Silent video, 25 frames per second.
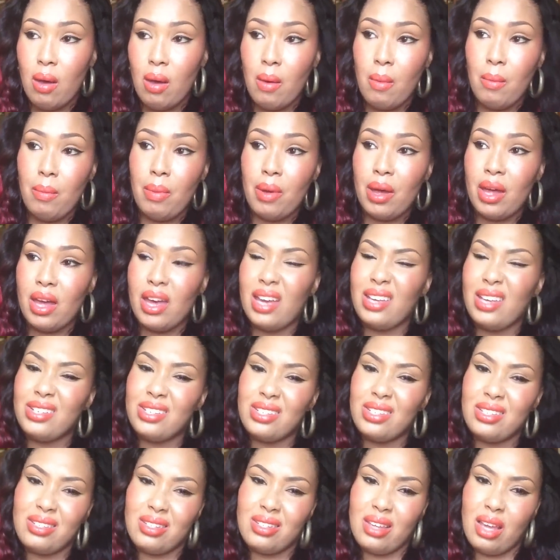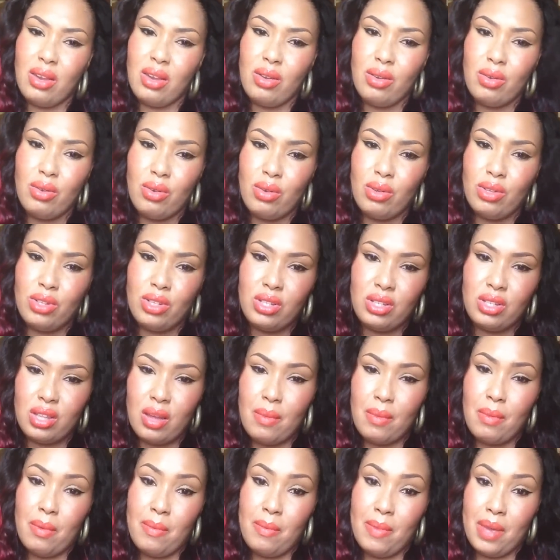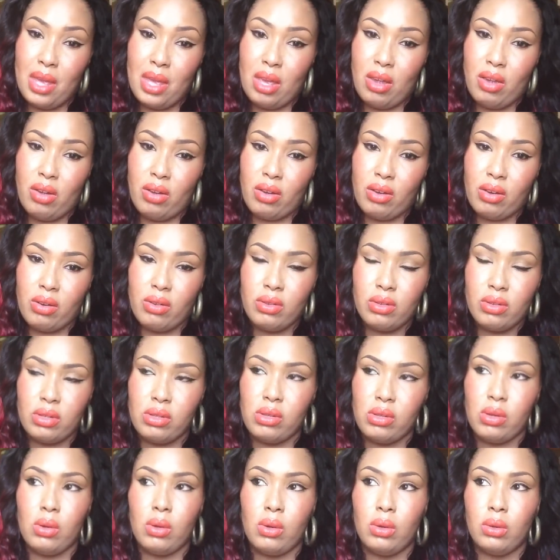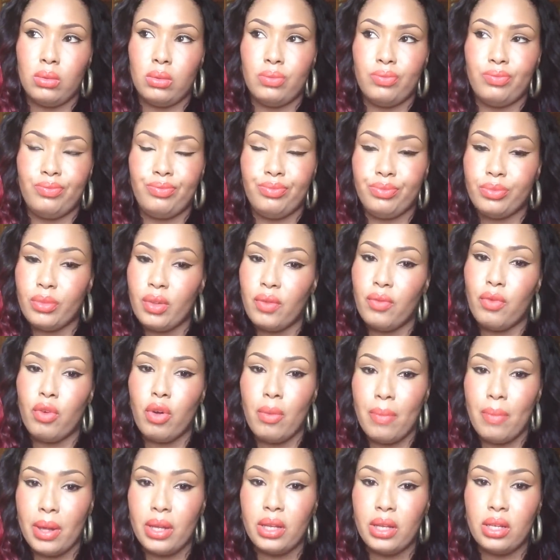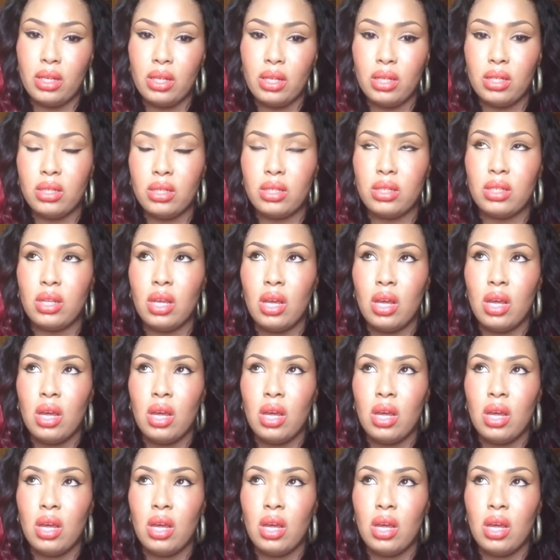but I don't know, I'm a big hair girl. So 4 bundles.